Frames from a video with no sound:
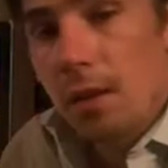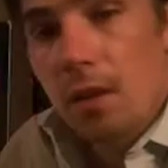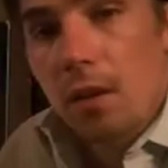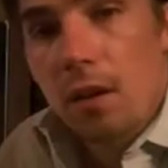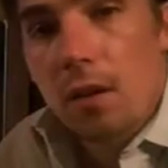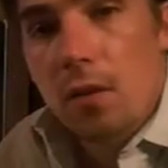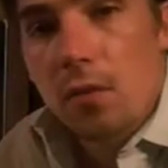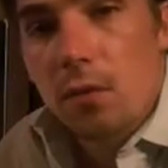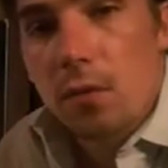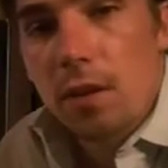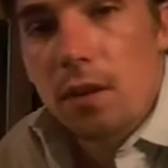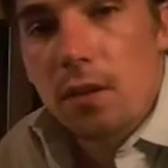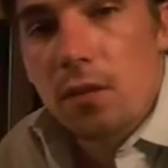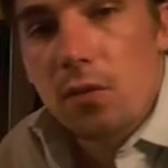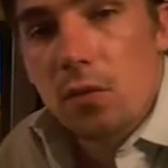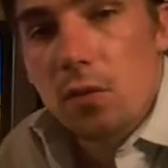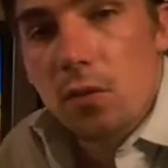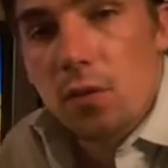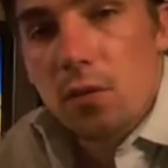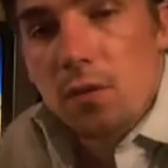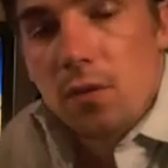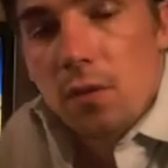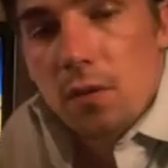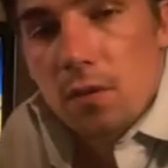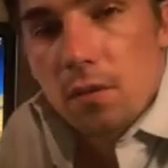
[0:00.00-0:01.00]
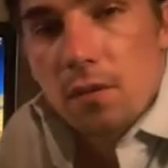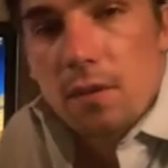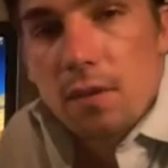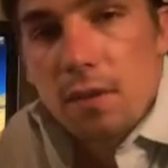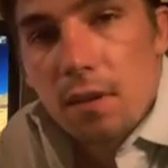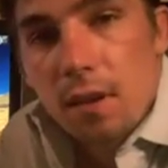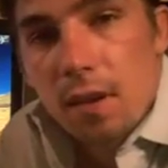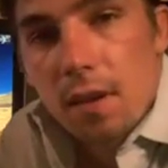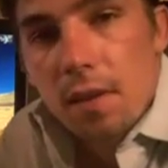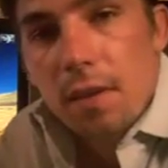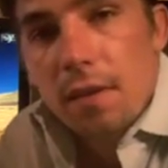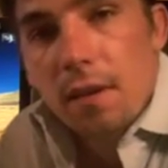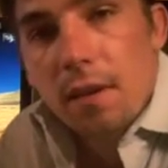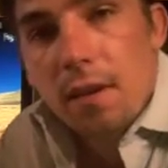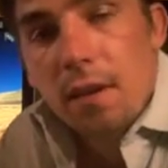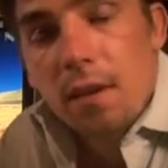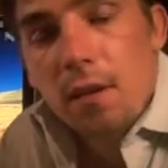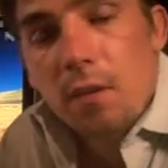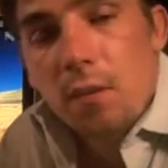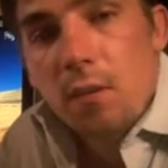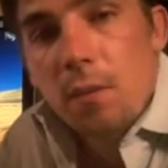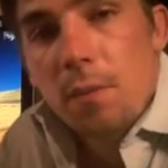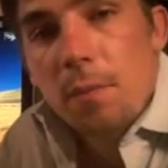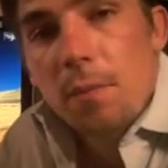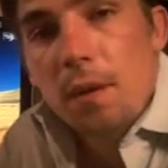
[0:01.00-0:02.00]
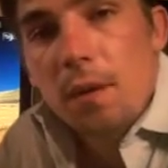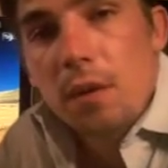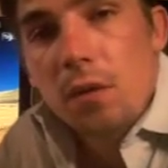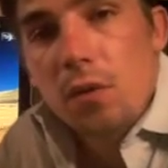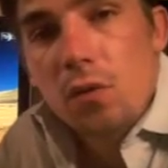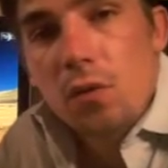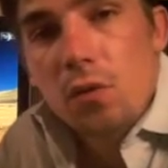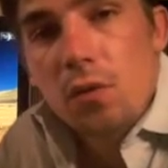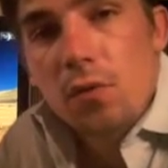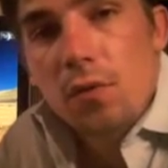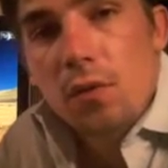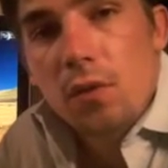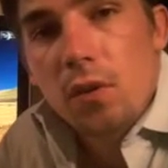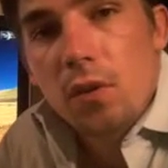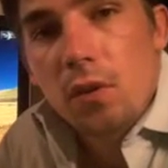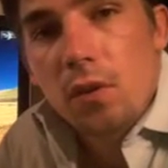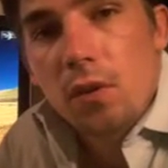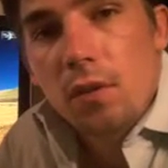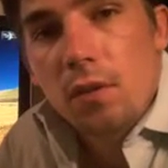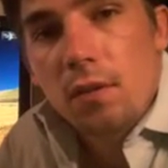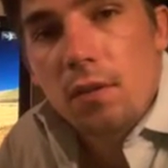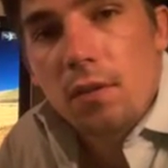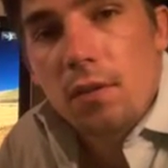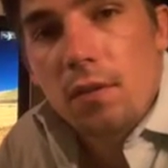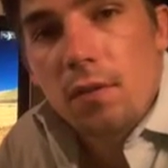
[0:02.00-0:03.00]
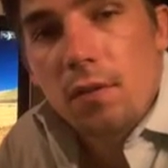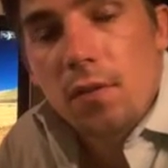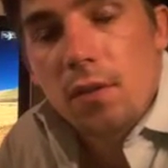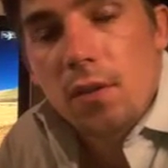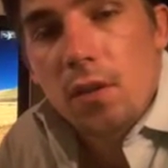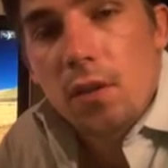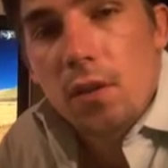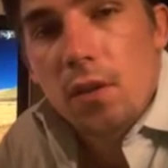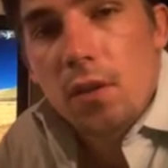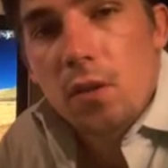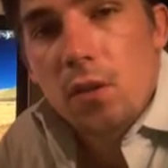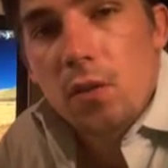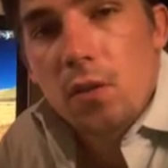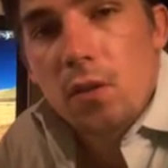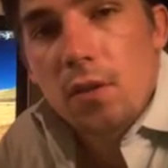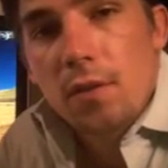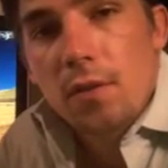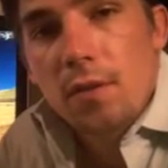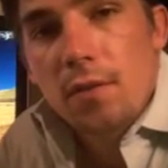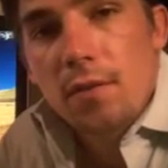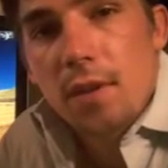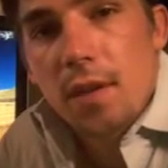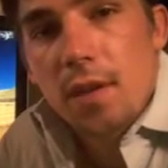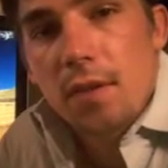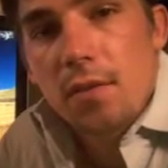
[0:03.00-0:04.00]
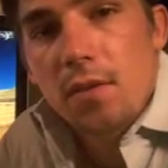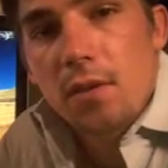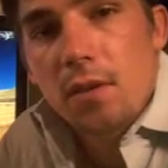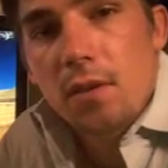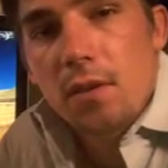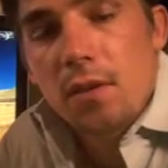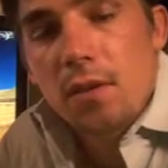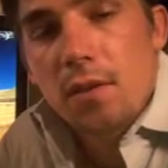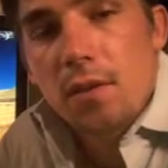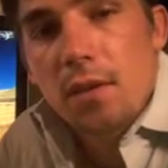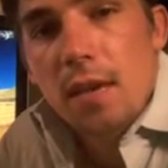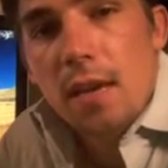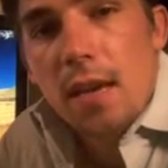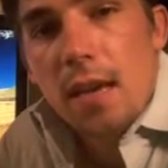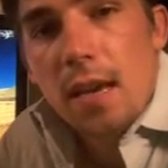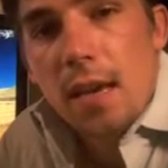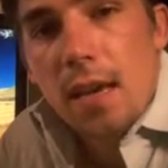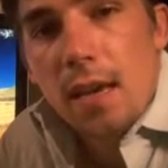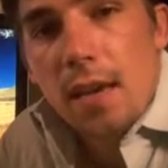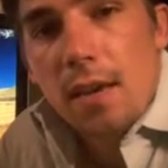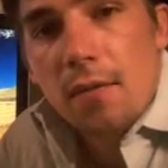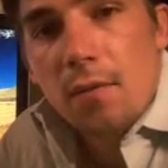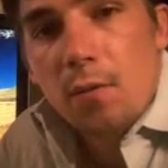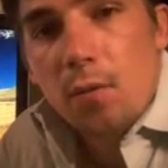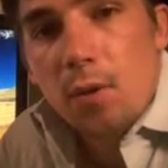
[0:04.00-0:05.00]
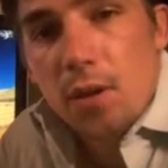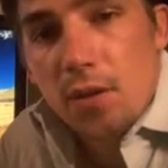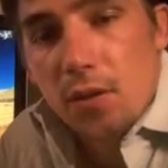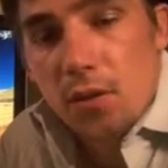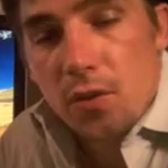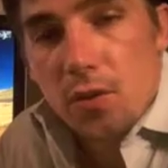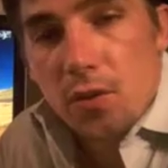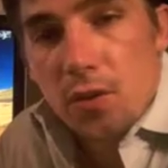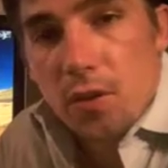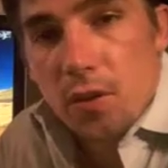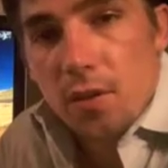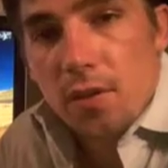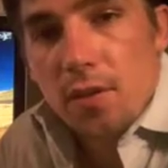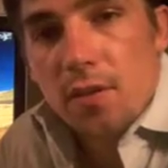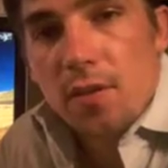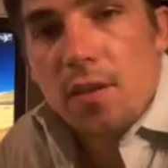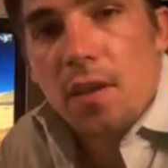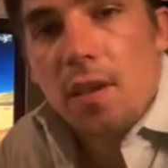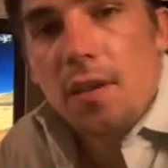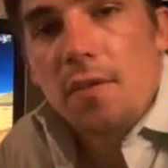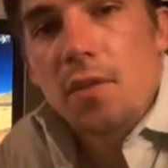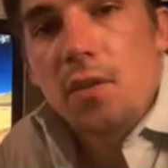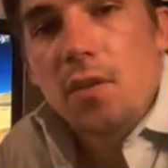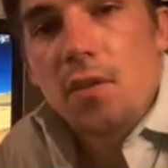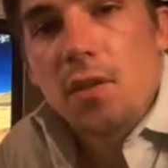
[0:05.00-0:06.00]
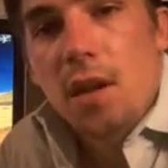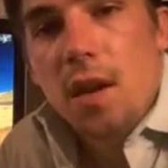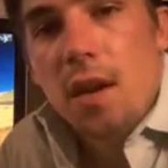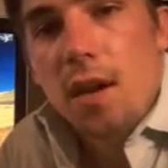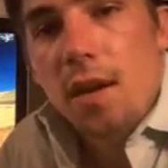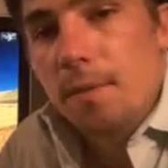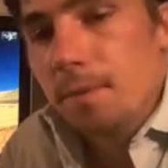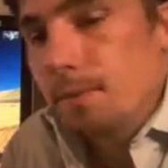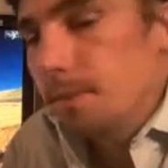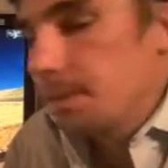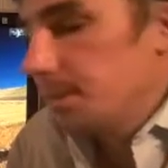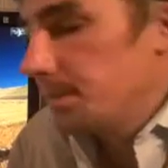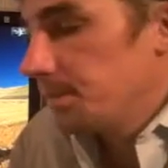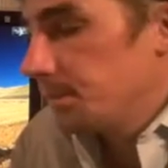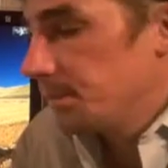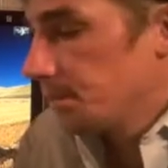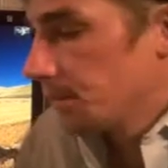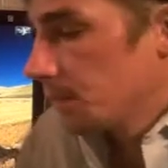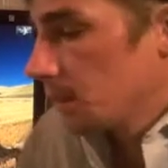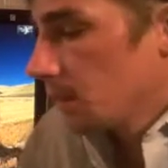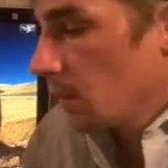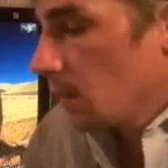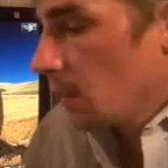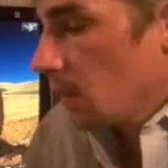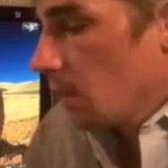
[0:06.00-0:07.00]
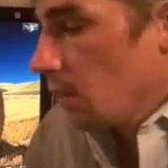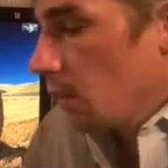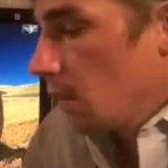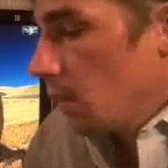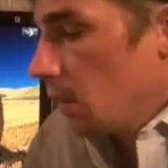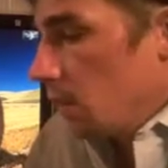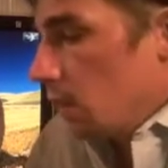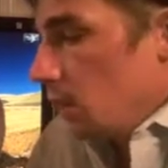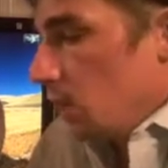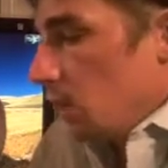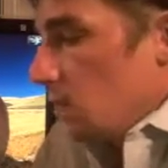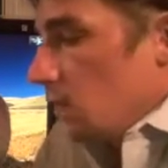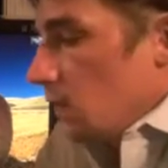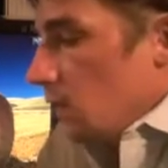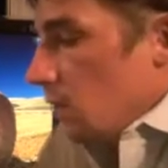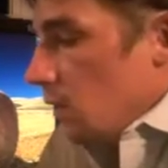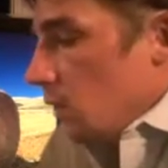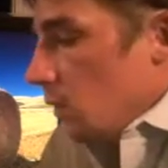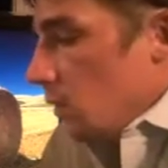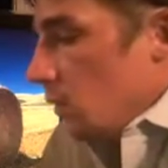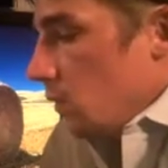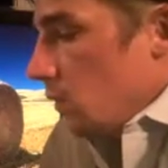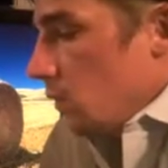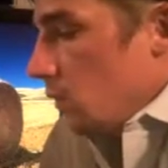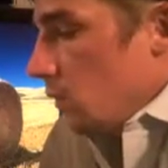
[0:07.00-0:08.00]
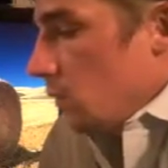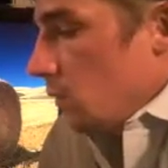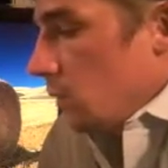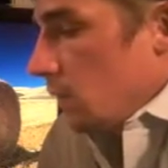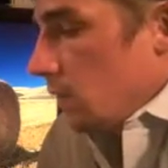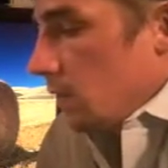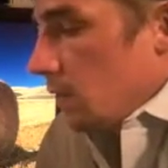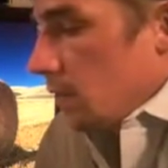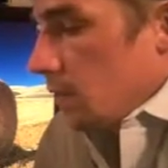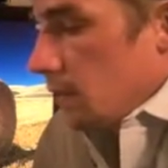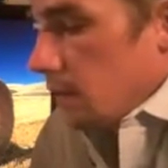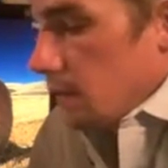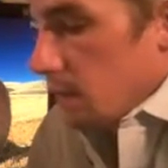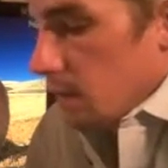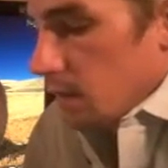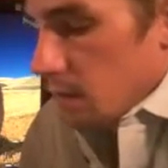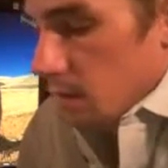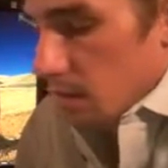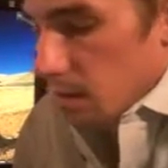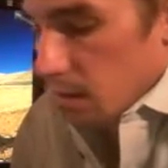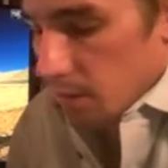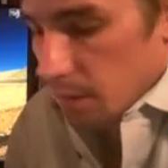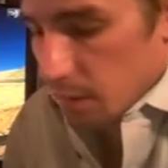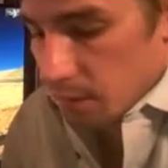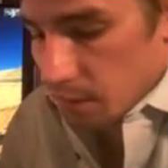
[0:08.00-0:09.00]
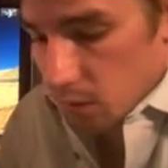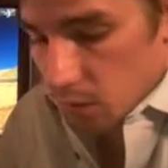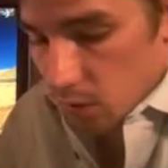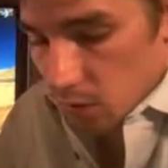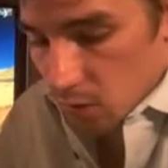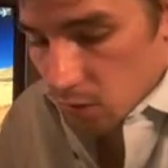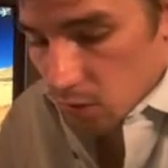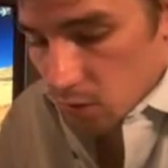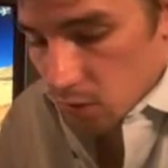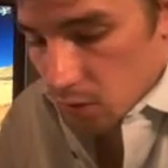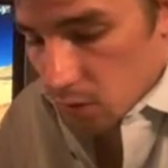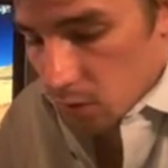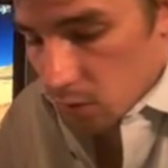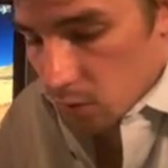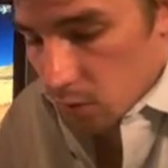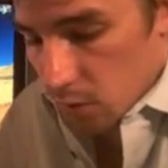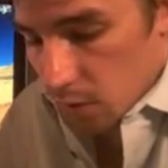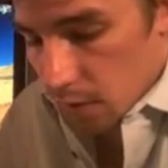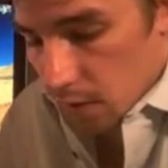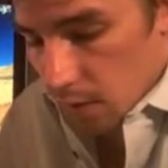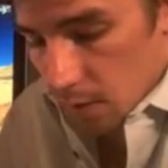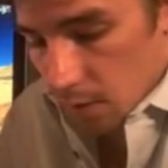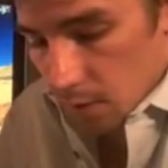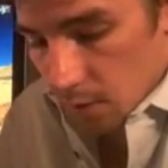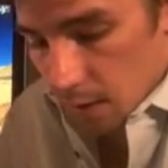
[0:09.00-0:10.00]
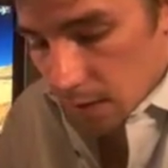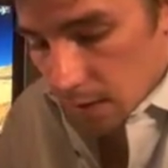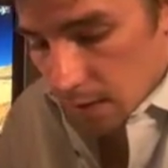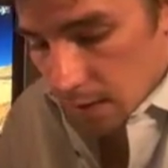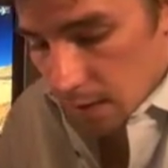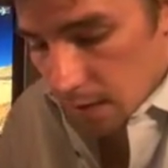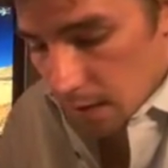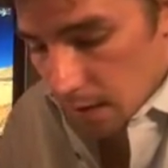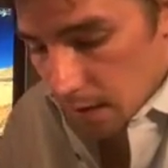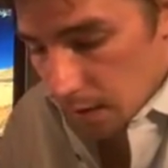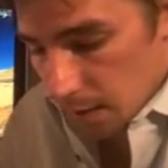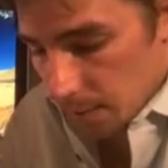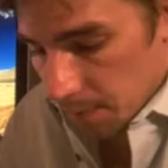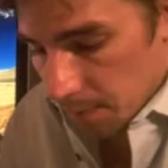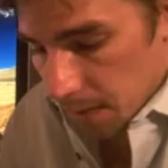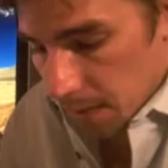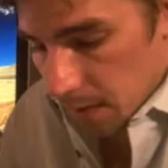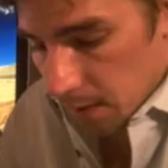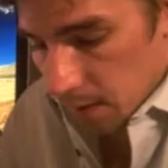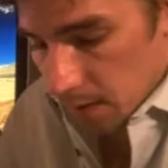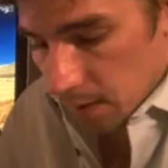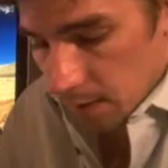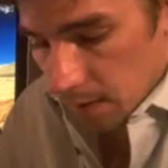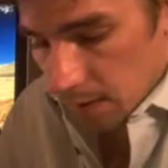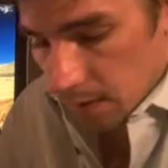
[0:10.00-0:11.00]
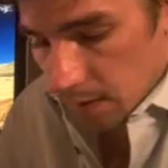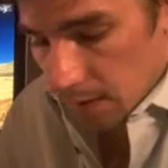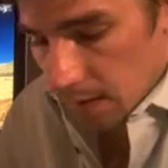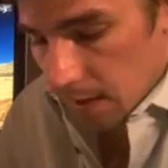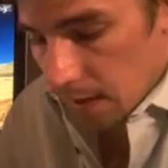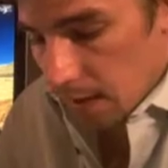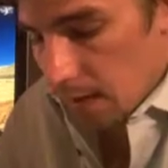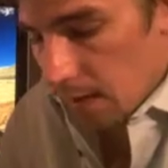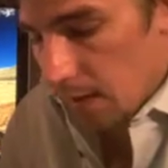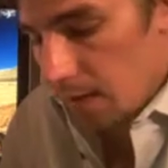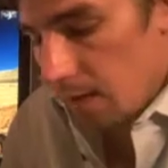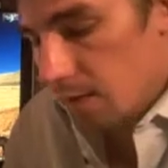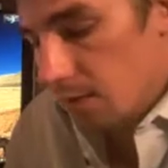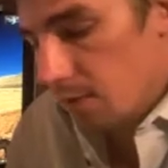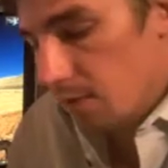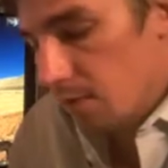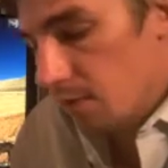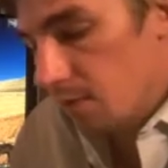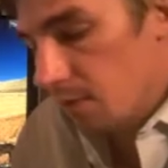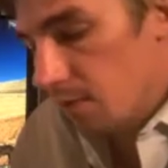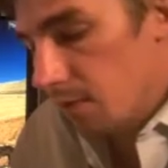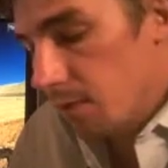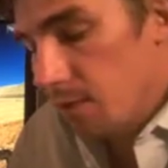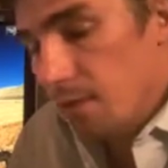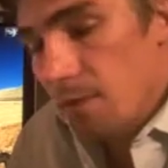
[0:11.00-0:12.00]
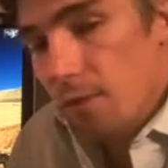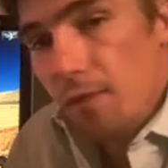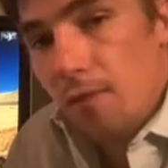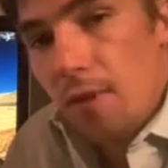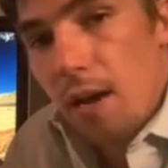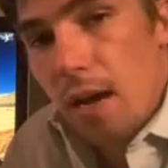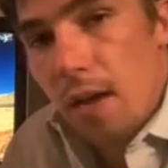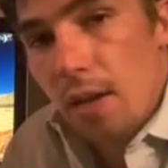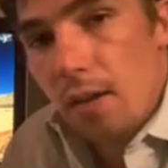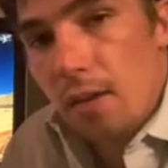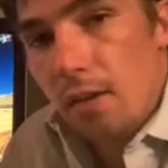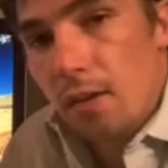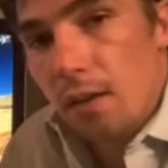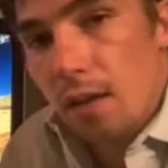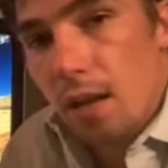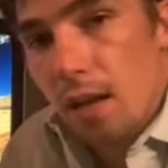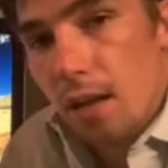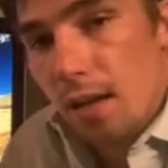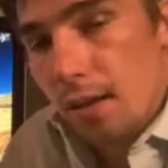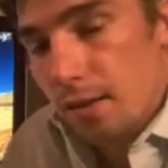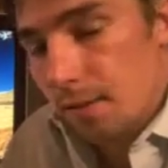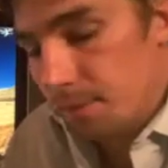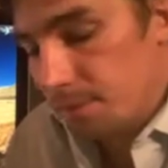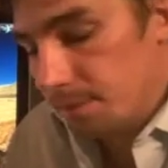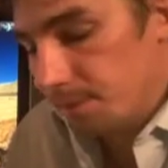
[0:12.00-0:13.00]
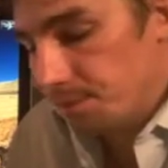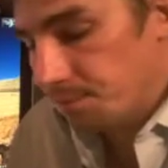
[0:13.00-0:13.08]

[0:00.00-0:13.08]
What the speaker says: to be on resources that I think would be useful to you as investors, which could save you time. So the first one I want to tell you about is Value Line.